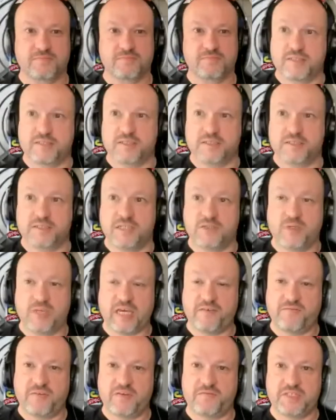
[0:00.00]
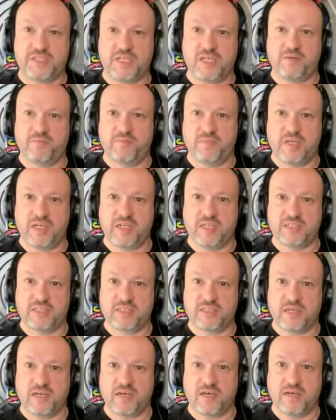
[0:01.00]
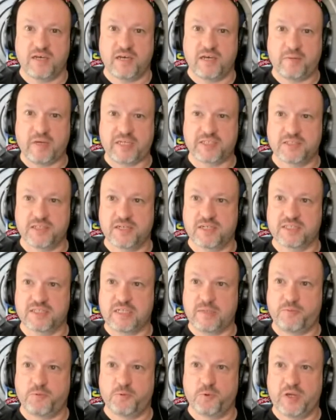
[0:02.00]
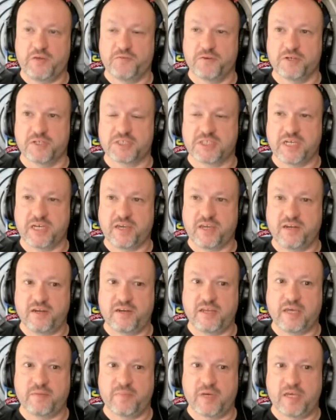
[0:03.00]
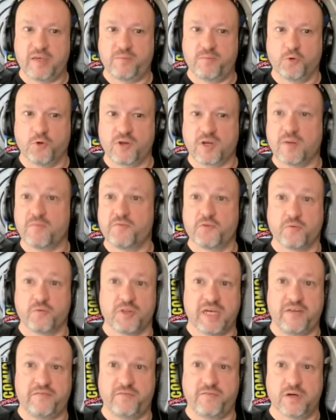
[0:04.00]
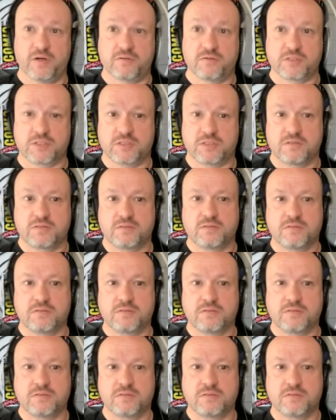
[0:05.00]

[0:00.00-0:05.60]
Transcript: so since we have 15 minutes, I'm actually going to step away for a second and get my more comfortable headphones.